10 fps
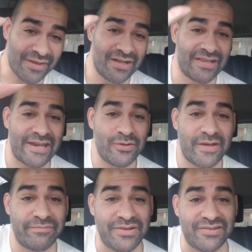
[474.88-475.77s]
A lot of you
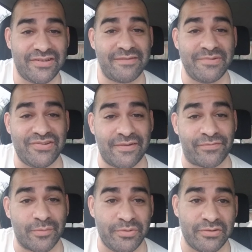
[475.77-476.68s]
give me give me shit
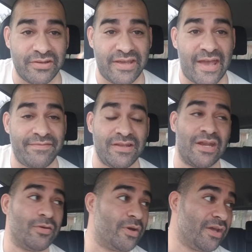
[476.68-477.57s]
for abusing caffeine
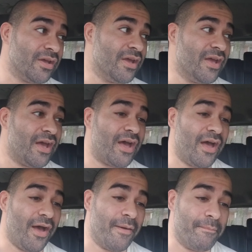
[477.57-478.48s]
anyway.
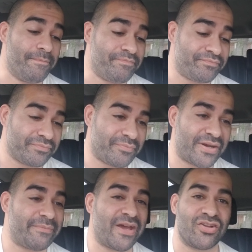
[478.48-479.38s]
Um but
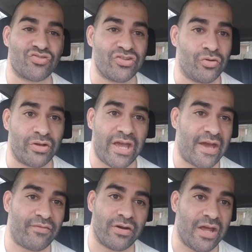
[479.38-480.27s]
I'm not gonna drink the whole. Ca-
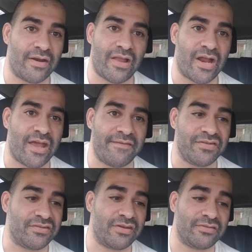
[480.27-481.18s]
I've already had a lot of
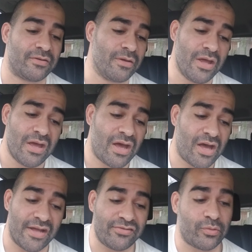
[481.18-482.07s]
caffeine today, so
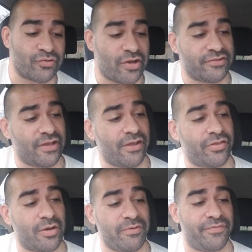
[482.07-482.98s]
uh, I just want to try this out. I
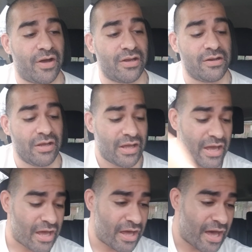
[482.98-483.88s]
thought it'd be fun.
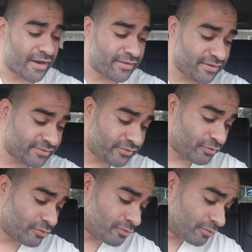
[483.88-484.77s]
Uh, of these
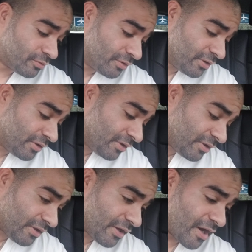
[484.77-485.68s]
two,
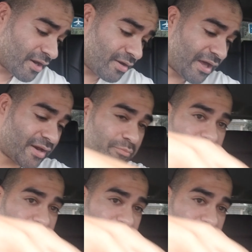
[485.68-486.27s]
out of out of